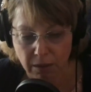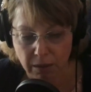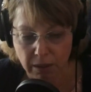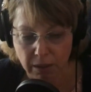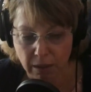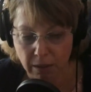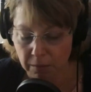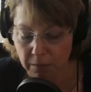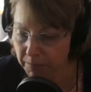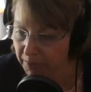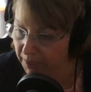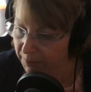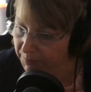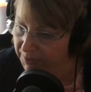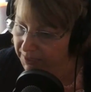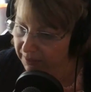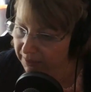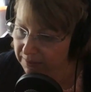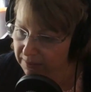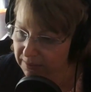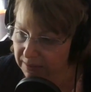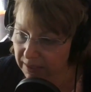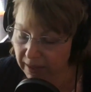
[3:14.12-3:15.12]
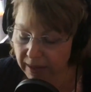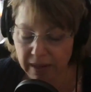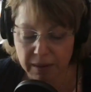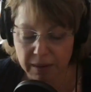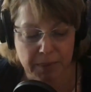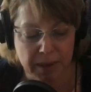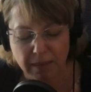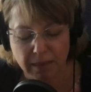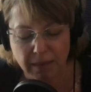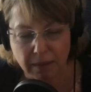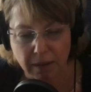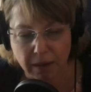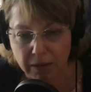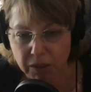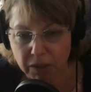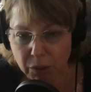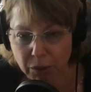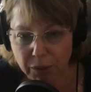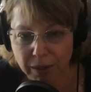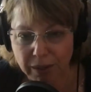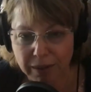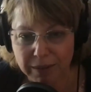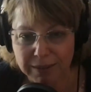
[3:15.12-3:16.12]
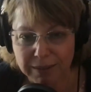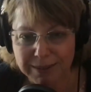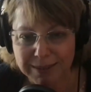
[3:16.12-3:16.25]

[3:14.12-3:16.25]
Maybe next time a yoga